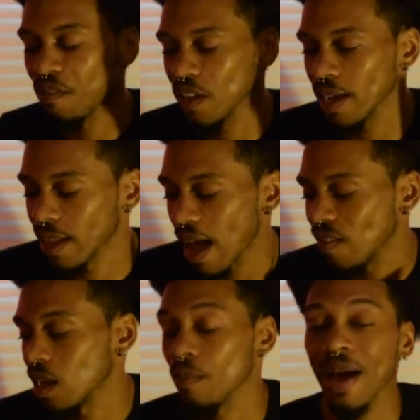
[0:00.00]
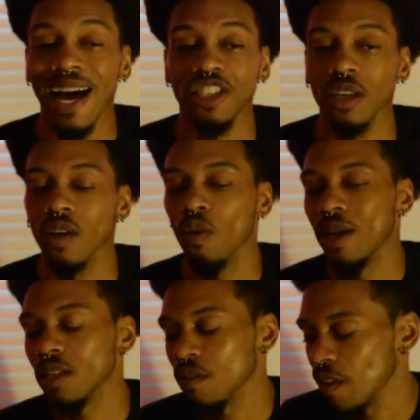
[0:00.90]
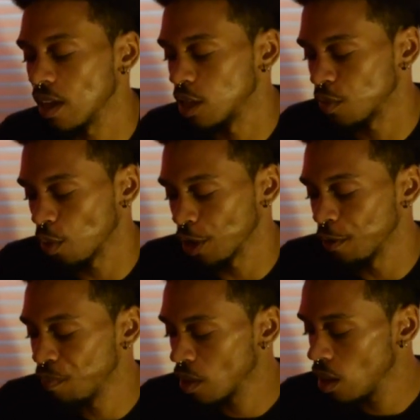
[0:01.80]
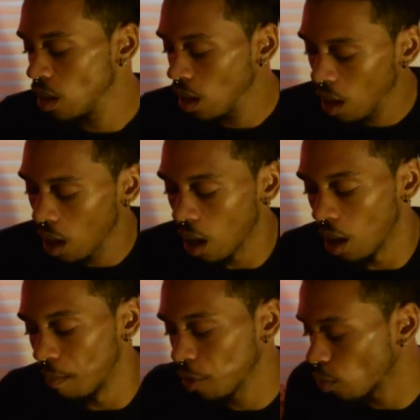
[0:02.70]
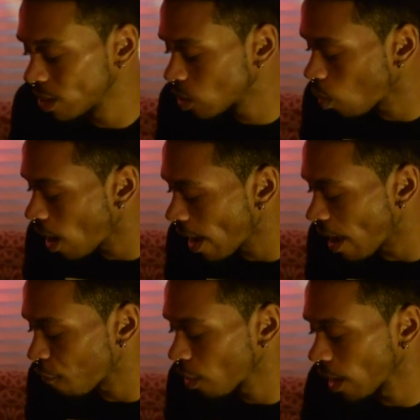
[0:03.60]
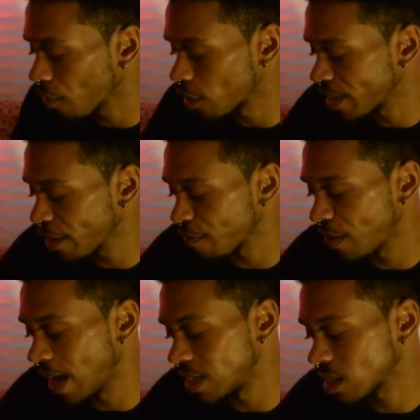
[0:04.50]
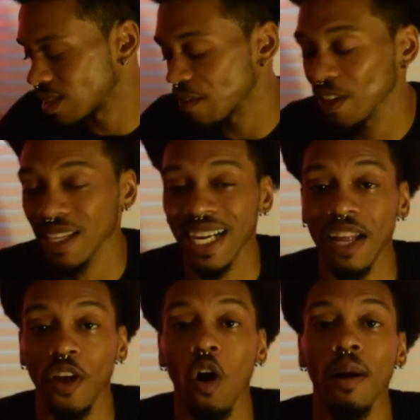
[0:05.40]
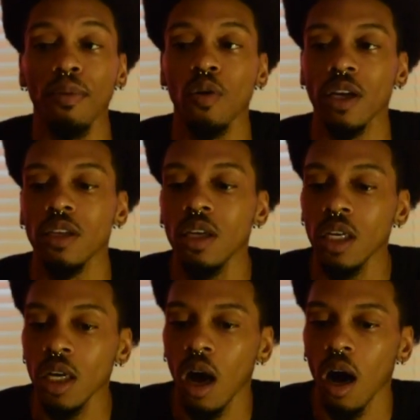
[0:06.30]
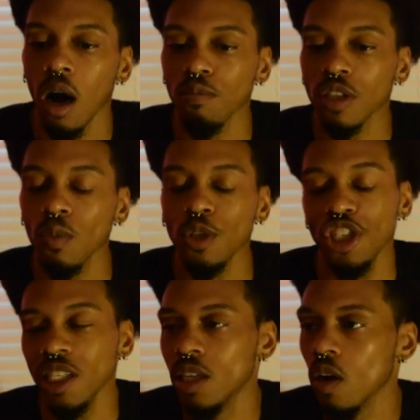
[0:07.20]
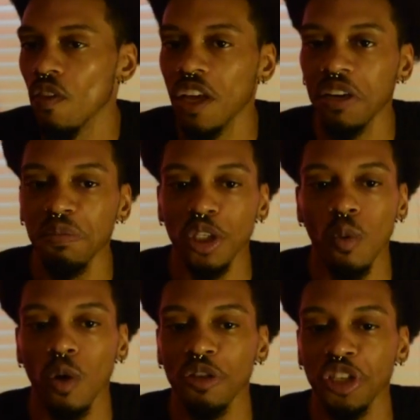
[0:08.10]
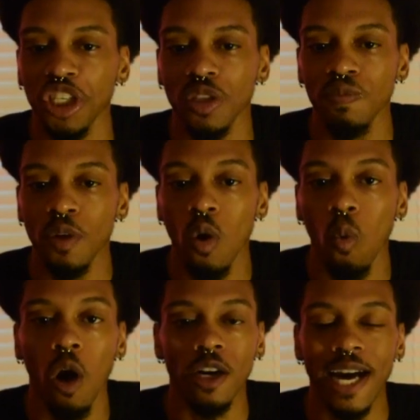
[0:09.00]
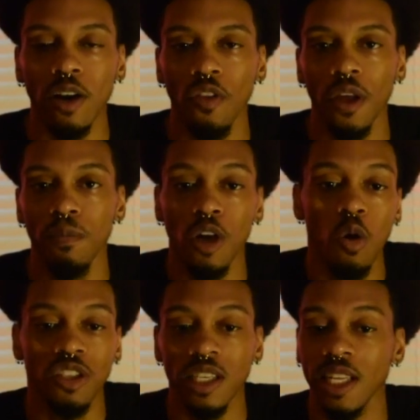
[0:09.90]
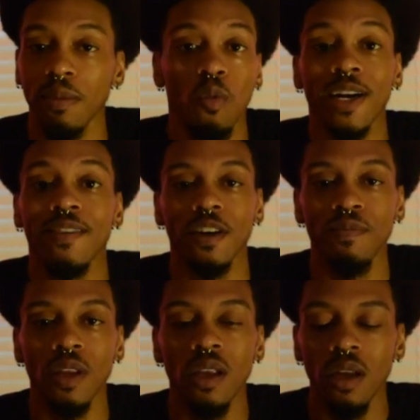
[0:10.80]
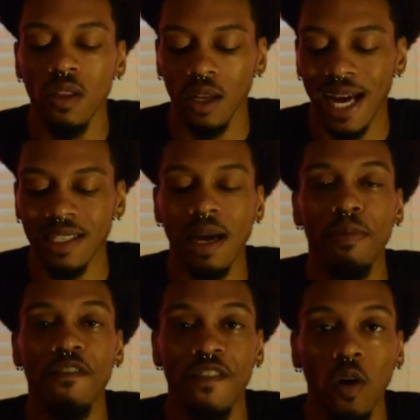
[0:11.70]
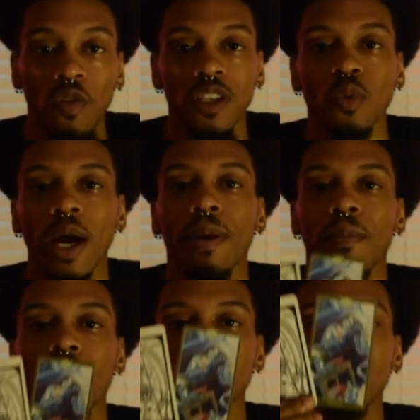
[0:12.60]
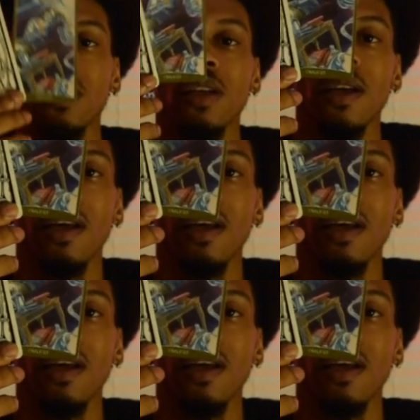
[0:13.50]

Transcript: feel like they have a lot of passion, a lot of romantic feelings for you. But the reason why I feel like they're terrified is because I feel like they got their heart broken. Someone cheated on them, someone just walked out on them, ghosted them, whatever. The last time they felt this way about a person,